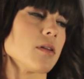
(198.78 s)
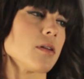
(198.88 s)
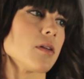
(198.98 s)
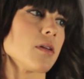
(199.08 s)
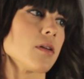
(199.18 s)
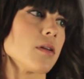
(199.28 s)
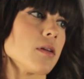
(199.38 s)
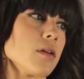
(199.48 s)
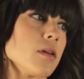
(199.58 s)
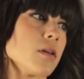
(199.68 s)

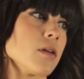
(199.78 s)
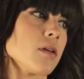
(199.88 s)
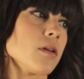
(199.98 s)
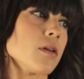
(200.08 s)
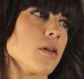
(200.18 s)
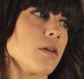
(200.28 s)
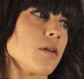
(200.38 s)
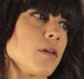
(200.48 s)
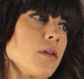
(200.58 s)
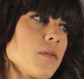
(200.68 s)

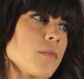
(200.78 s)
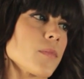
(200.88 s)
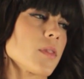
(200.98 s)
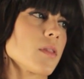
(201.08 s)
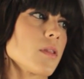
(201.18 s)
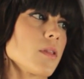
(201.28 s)
[no speech]